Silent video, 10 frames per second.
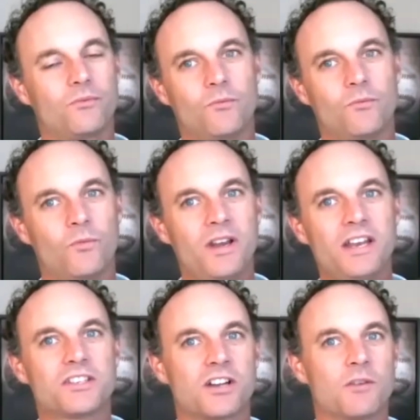we need to
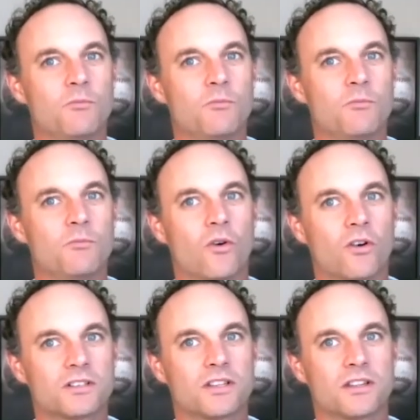start moving more
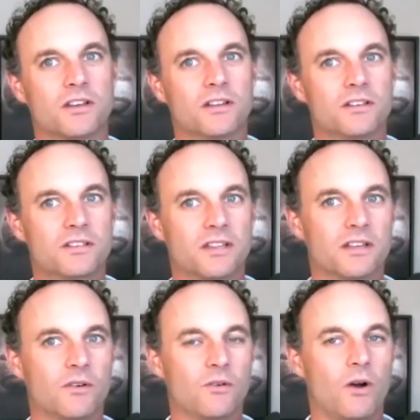to
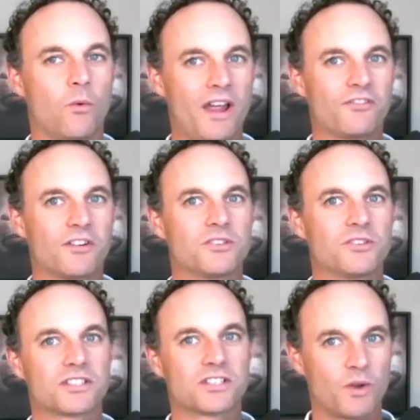the away from
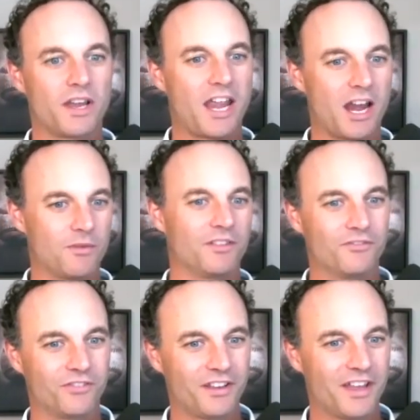just the ring camera and the
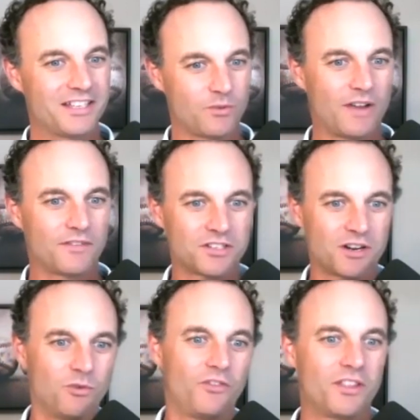floodlights, and we have to start
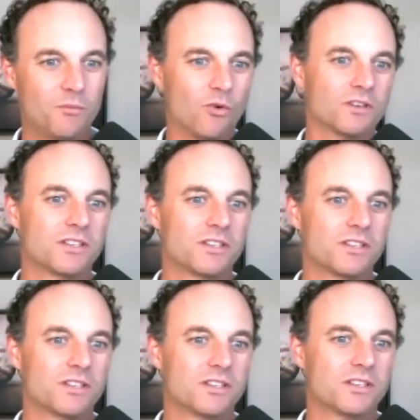moving them more to
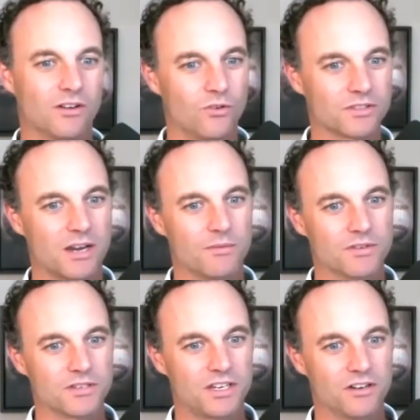the whole
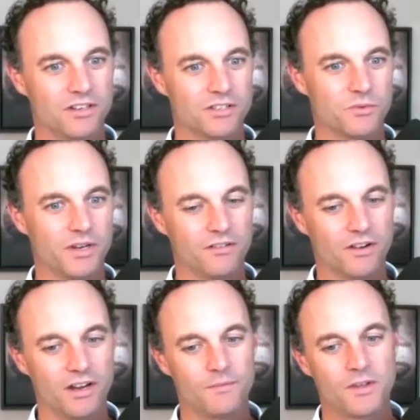cybersecurity suite, right?